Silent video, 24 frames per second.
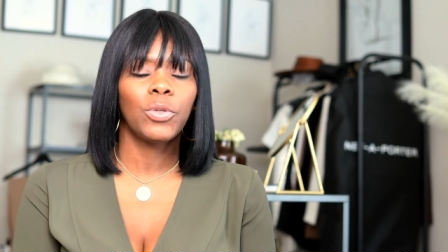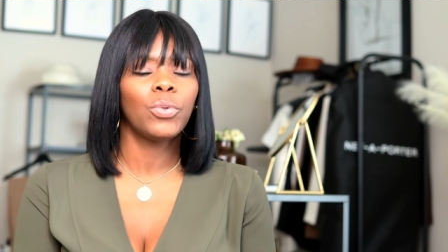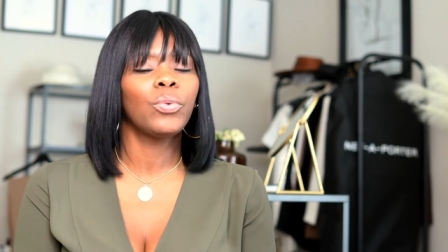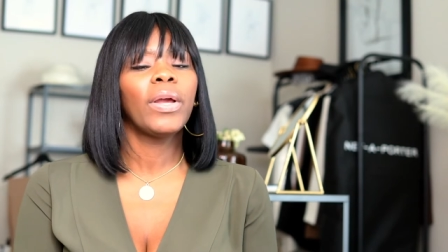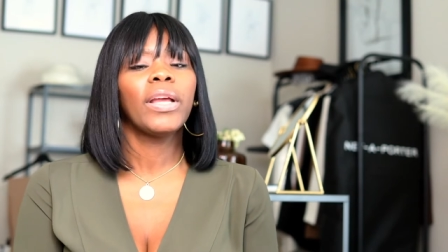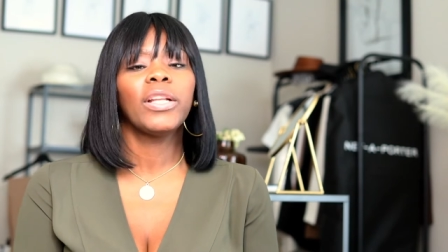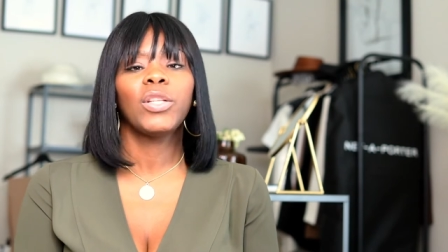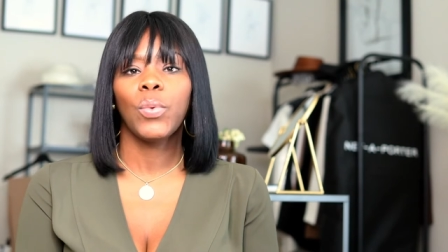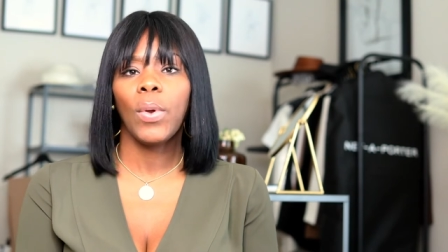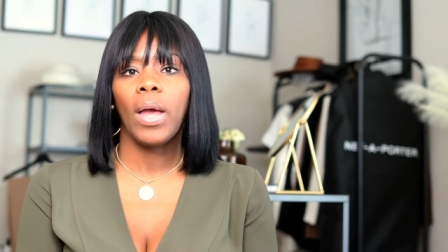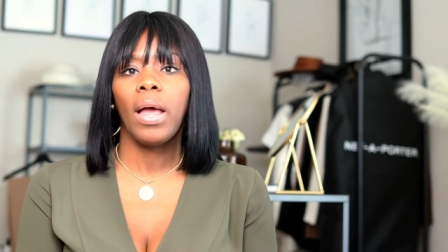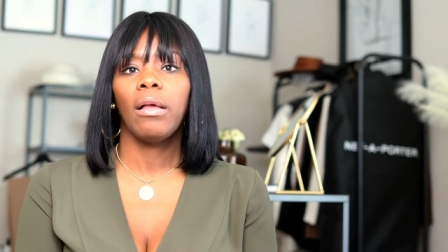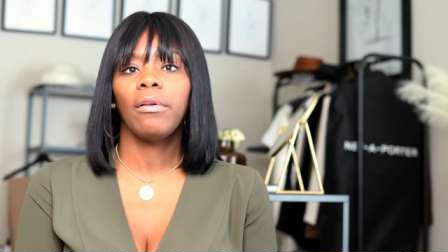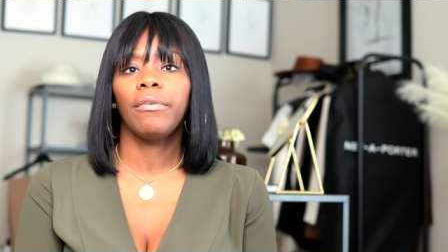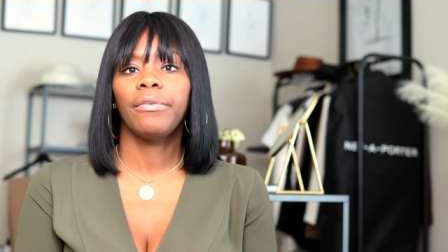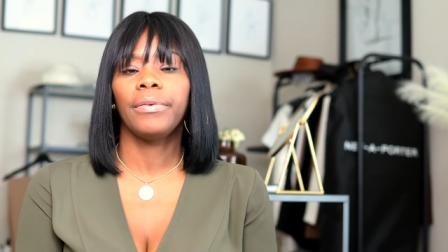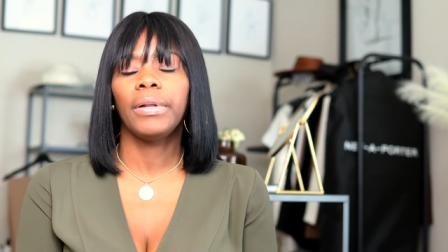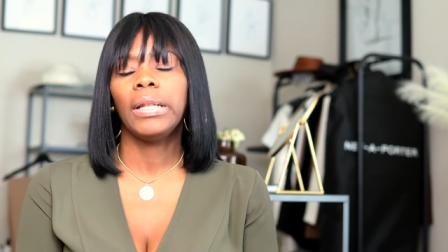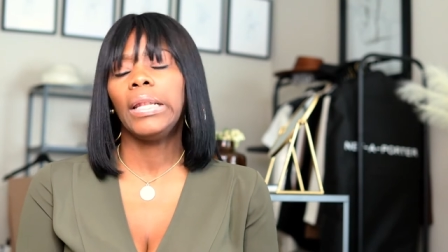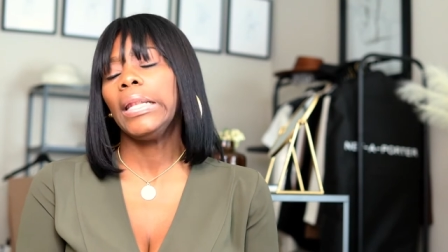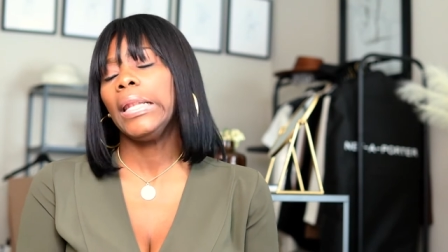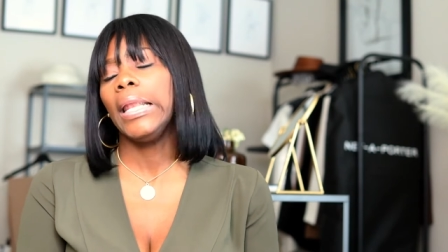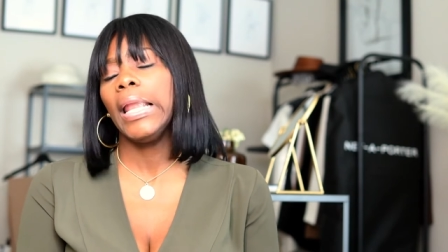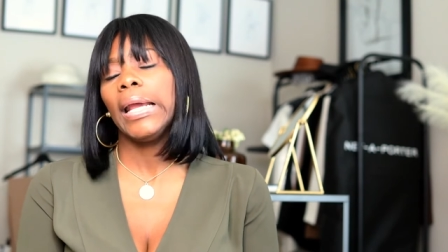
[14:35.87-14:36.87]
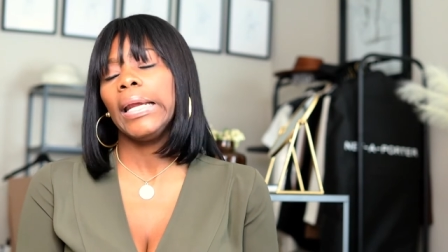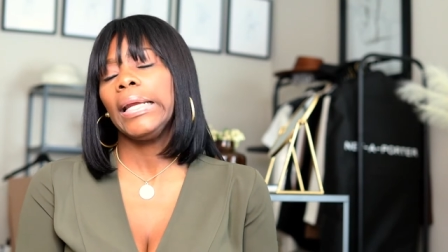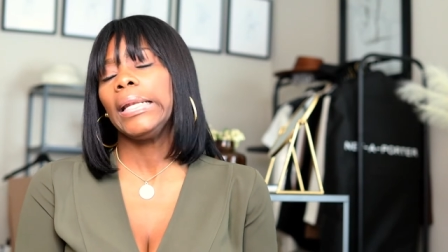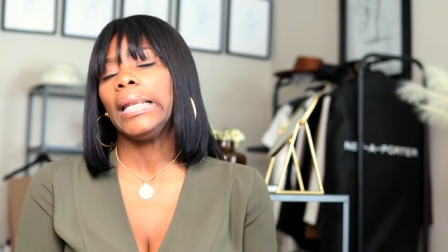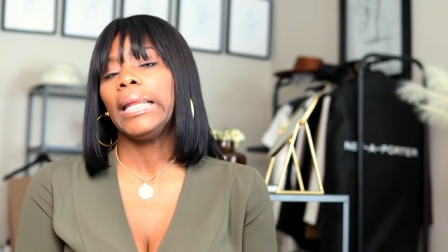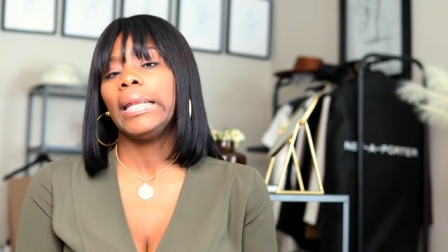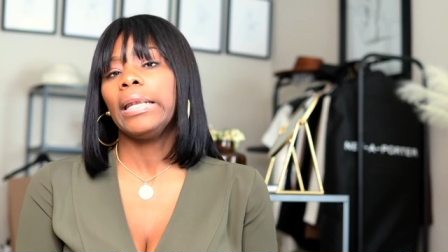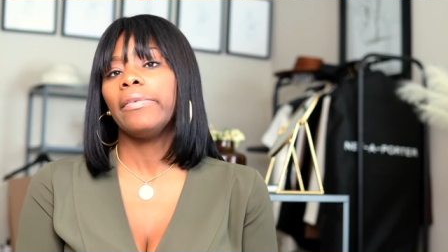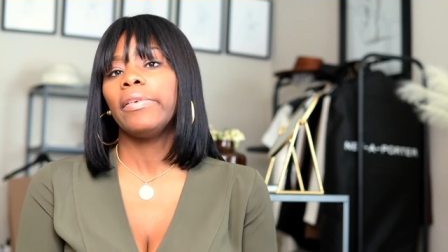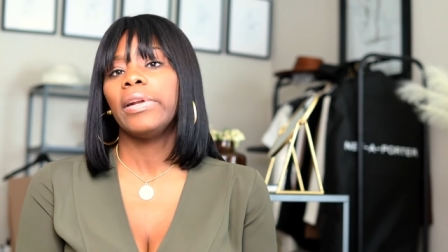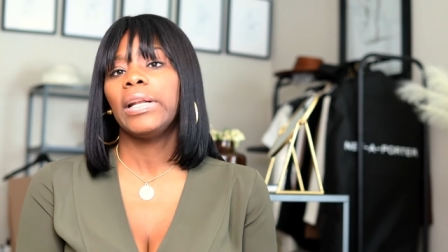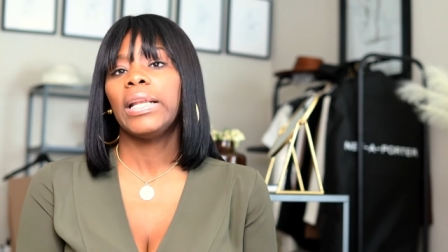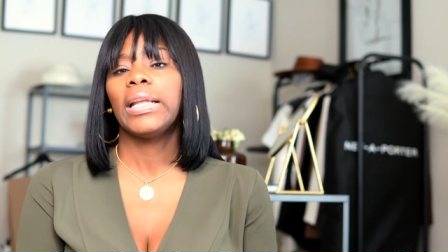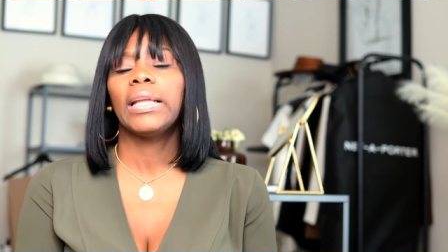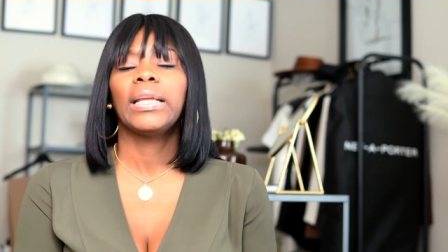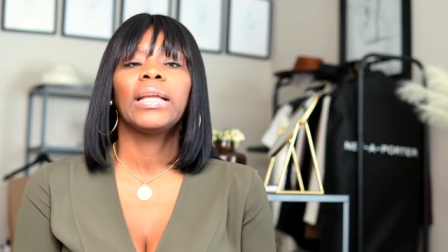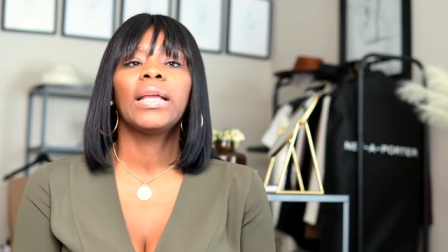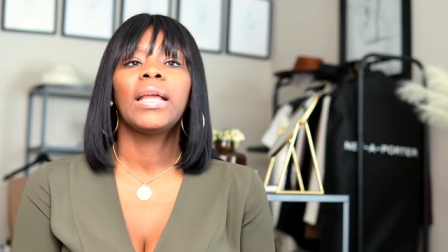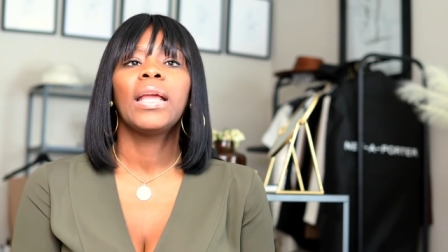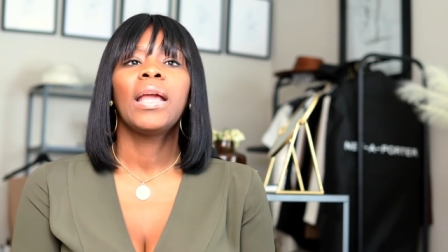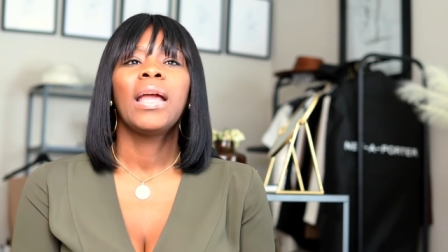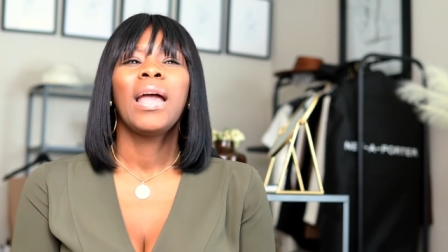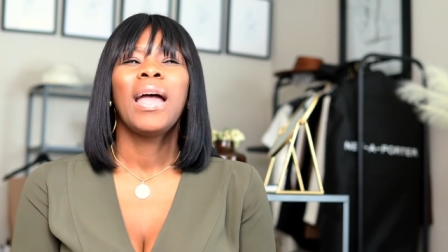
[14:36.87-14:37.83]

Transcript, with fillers: to a 12, like literally.